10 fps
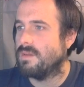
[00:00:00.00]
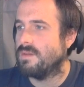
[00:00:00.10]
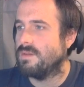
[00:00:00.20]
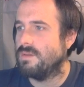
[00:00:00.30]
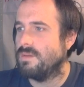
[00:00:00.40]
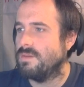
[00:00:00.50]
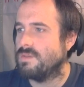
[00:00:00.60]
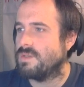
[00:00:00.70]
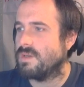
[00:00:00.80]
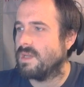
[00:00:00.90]

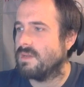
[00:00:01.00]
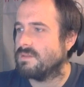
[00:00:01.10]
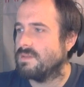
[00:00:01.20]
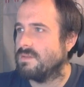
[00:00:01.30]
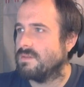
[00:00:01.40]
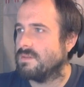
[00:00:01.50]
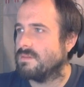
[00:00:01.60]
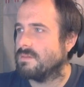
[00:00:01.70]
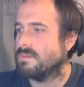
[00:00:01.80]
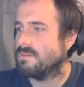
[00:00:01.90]
user account to do it.
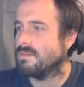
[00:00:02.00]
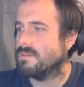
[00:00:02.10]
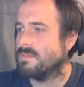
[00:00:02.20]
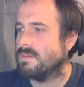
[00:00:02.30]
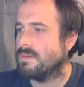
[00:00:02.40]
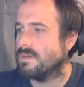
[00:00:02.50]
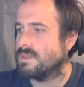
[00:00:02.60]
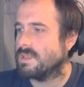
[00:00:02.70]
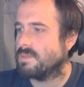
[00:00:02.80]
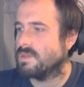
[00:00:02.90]

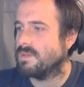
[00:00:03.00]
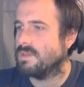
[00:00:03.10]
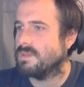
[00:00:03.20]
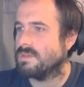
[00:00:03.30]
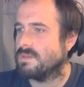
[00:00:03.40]
Accept cookies.